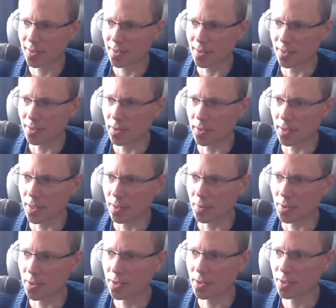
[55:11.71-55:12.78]
a lot of
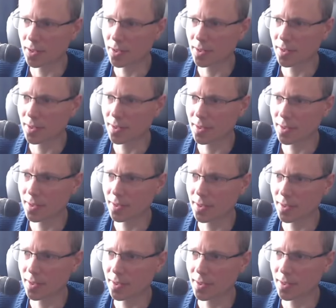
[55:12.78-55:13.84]
damage.
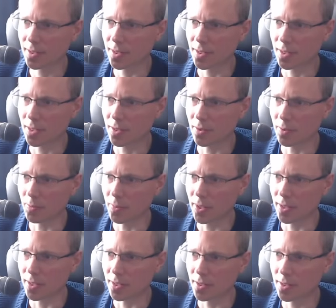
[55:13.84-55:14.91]
It's the Sundering
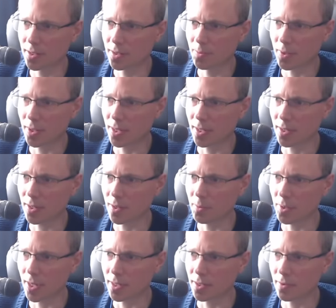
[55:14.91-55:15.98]
Blades, but that can't
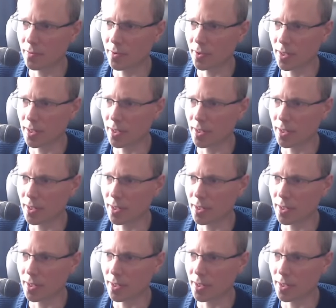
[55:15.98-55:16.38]
be active for like